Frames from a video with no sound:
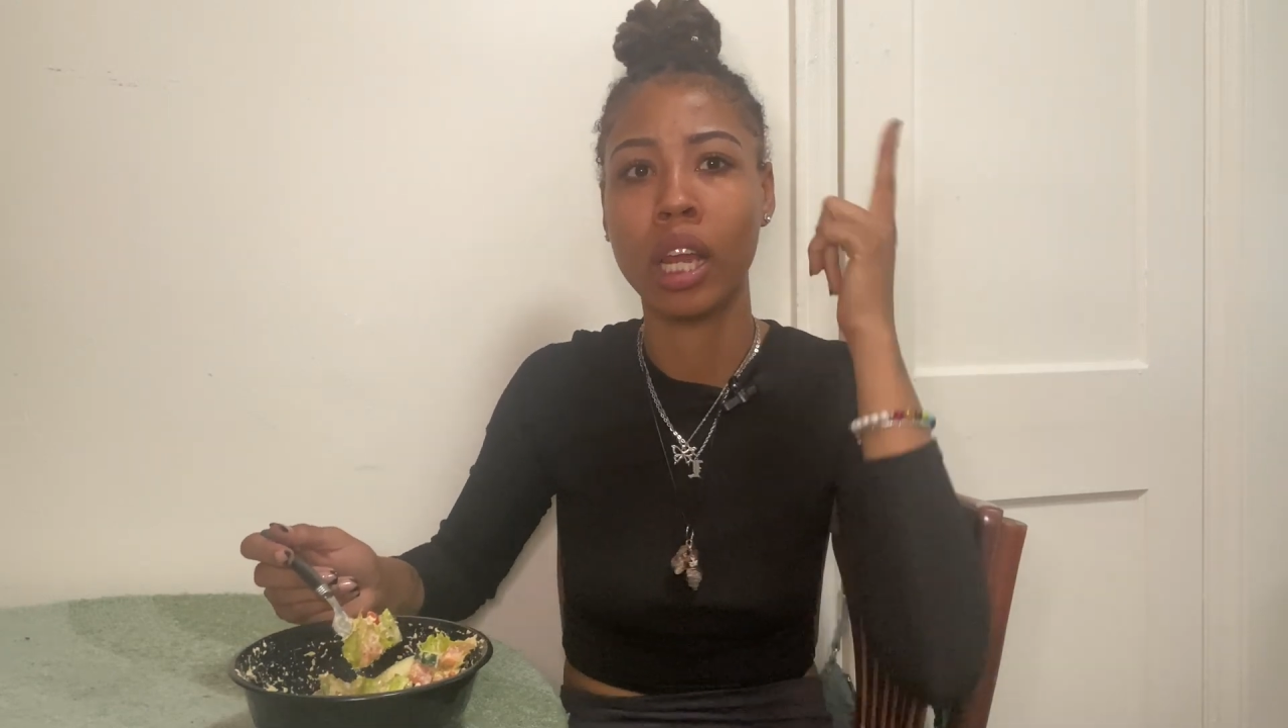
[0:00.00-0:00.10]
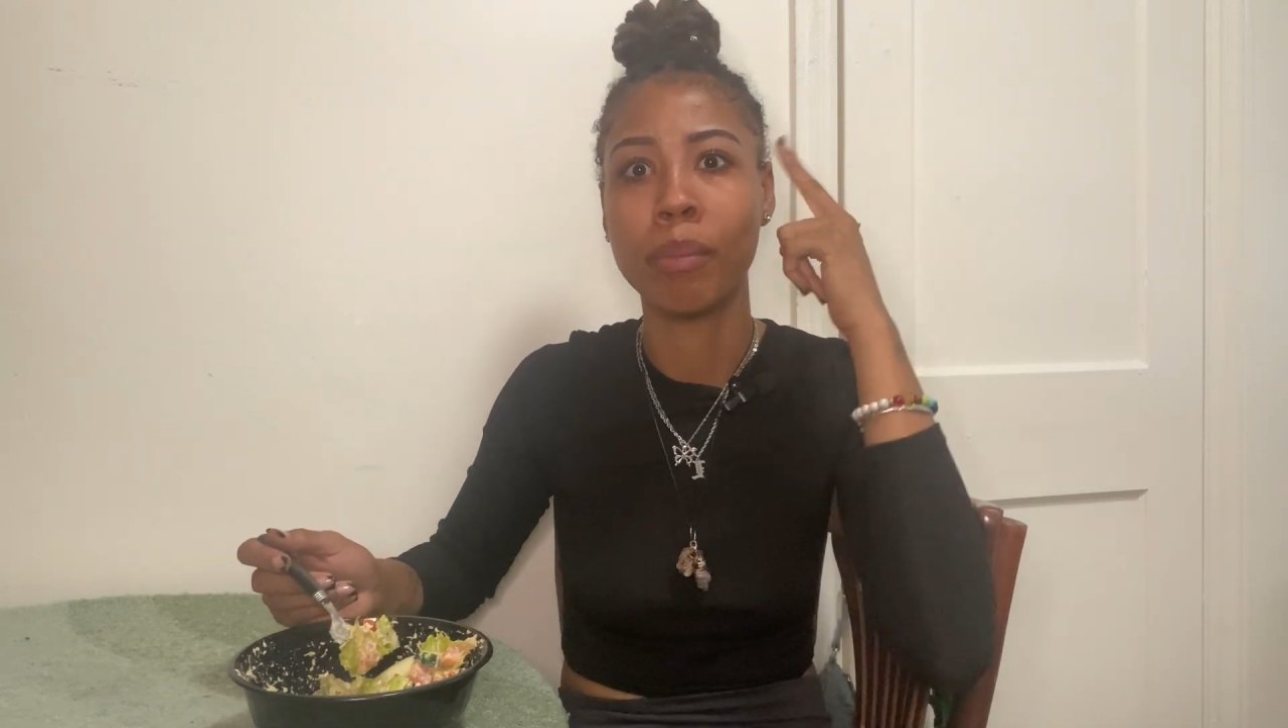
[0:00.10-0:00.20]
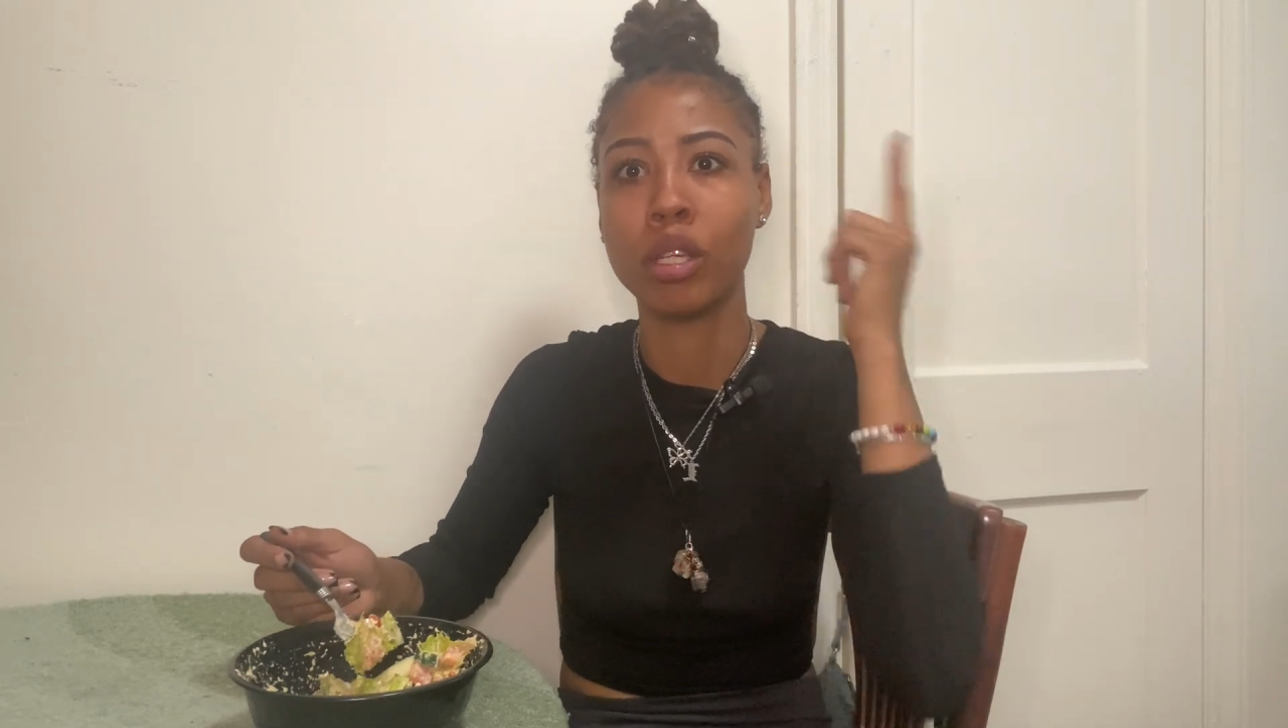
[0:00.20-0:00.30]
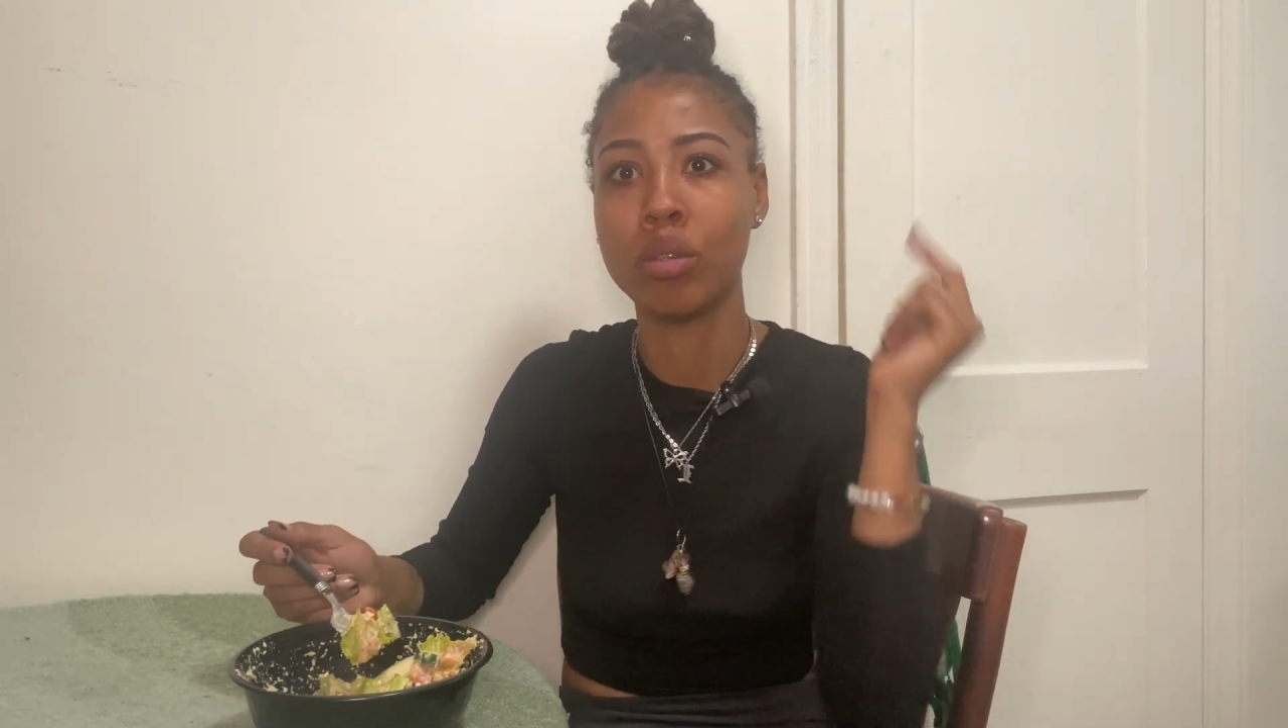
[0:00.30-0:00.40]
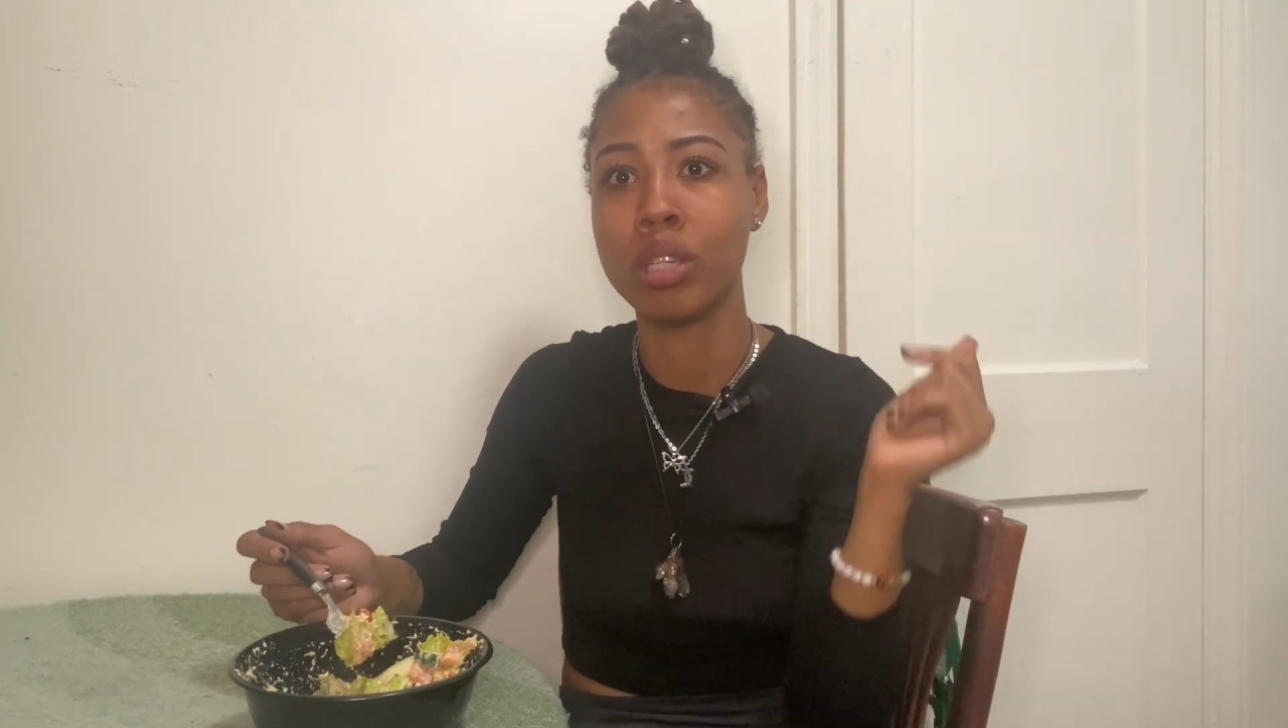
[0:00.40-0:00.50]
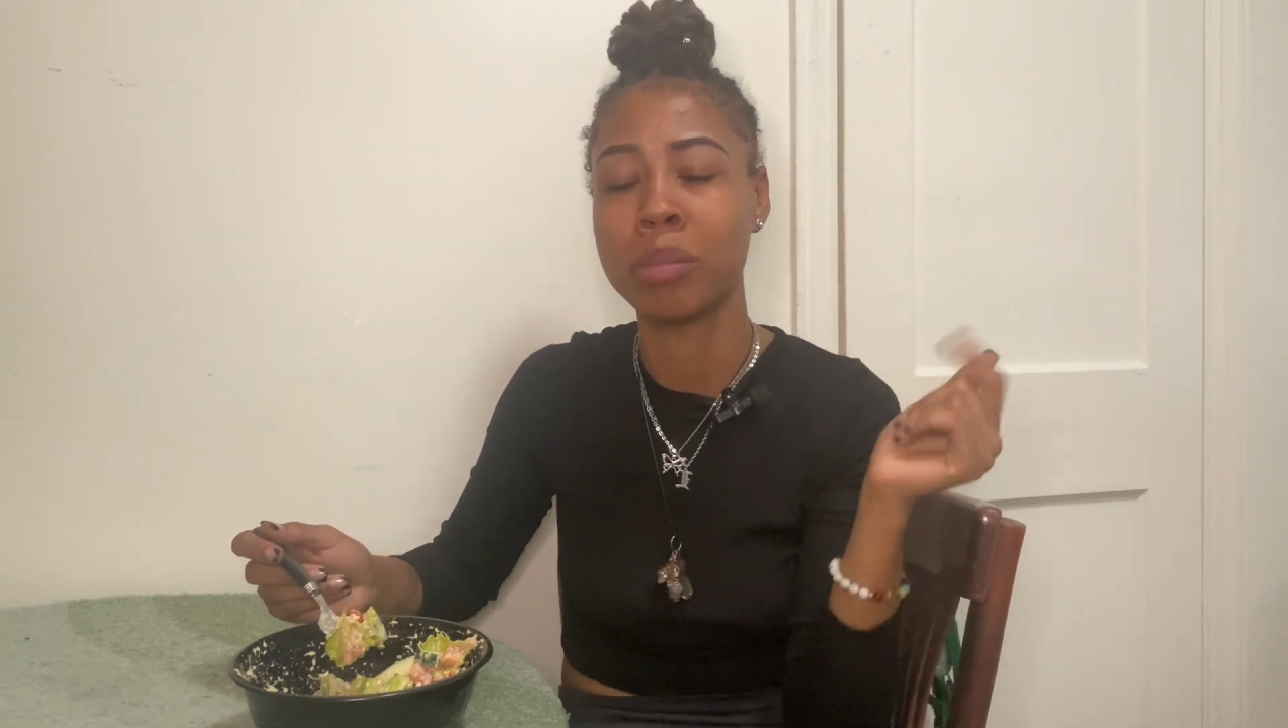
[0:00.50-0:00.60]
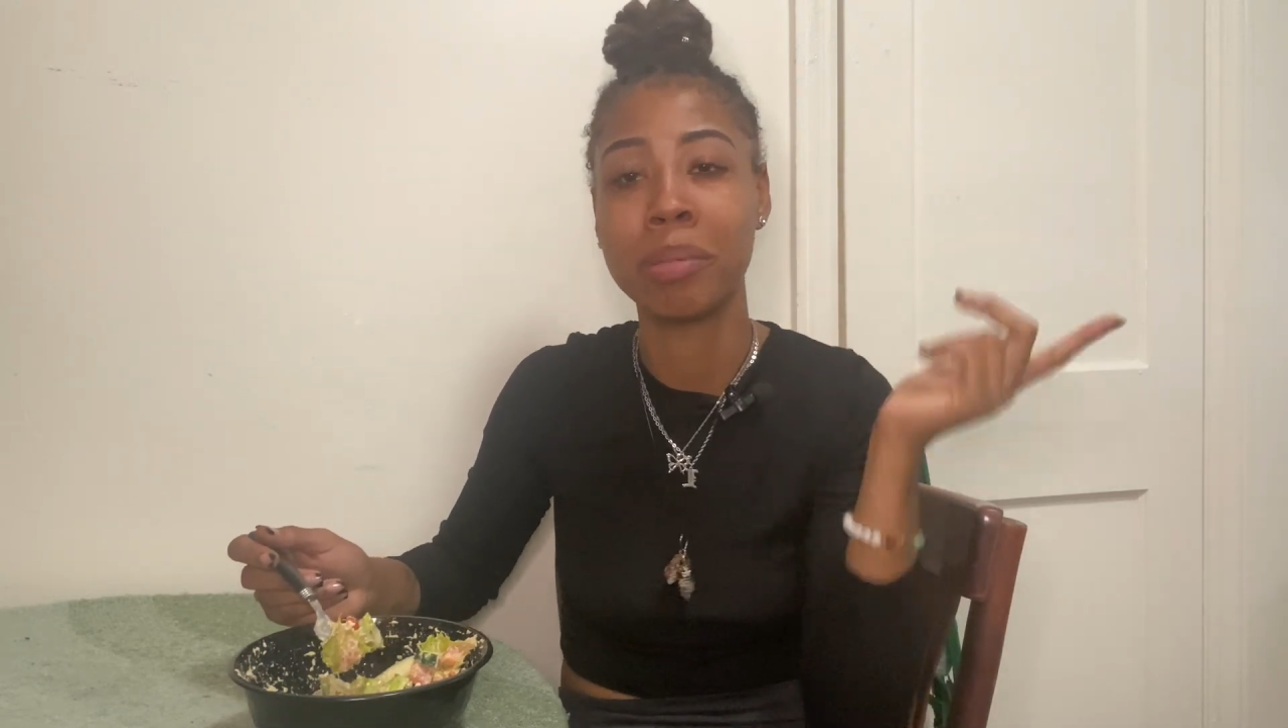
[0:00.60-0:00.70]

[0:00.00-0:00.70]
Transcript: let me do this.